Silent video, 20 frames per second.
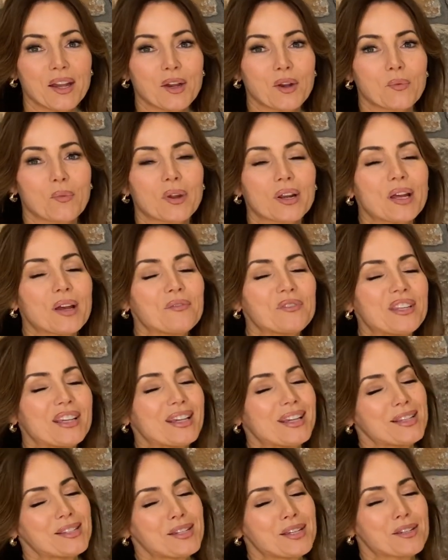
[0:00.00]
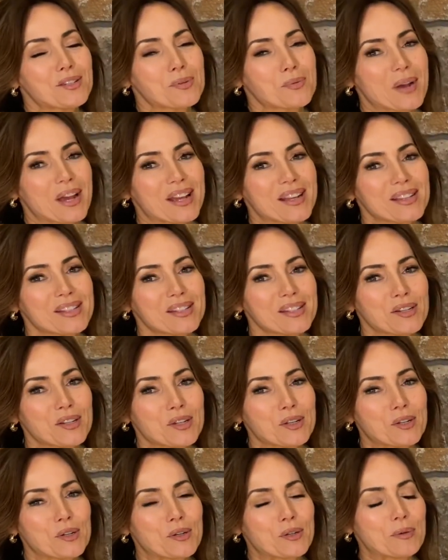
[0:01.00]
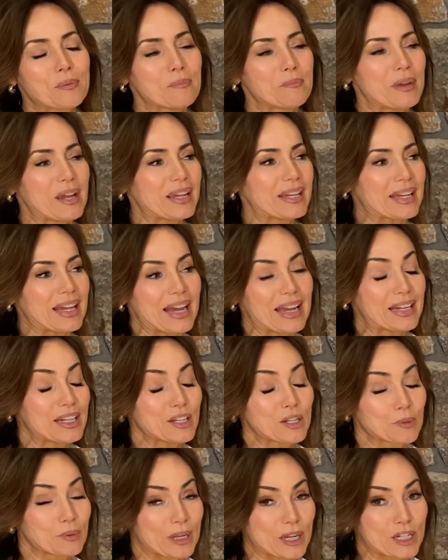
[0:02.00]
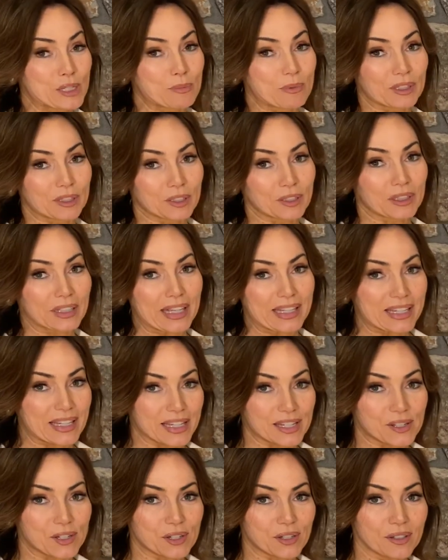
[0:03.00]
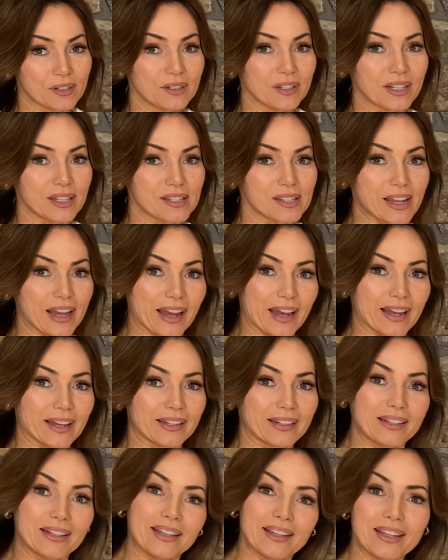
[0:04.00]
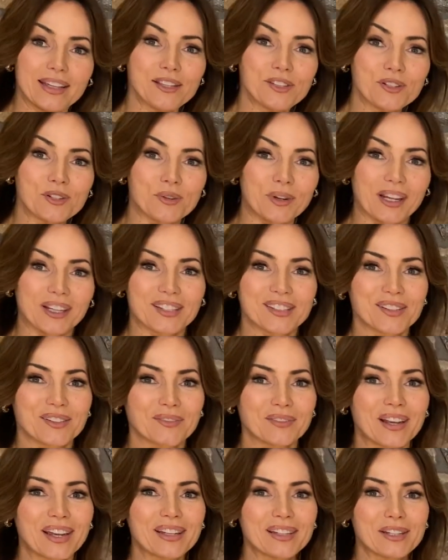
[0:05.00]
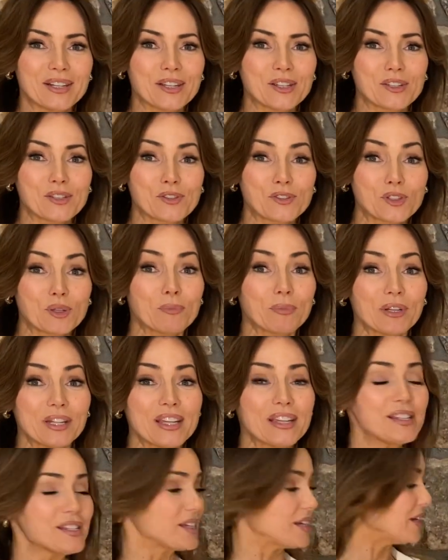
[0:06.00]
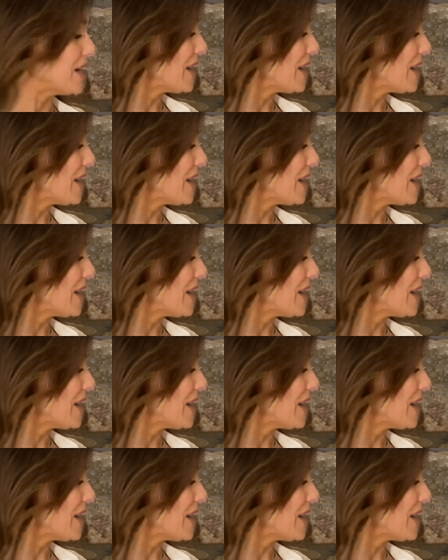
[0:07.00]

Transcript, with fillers: One of the easiest ways to make any arrangement look like Easter is add Easter eggs, right? Super easy.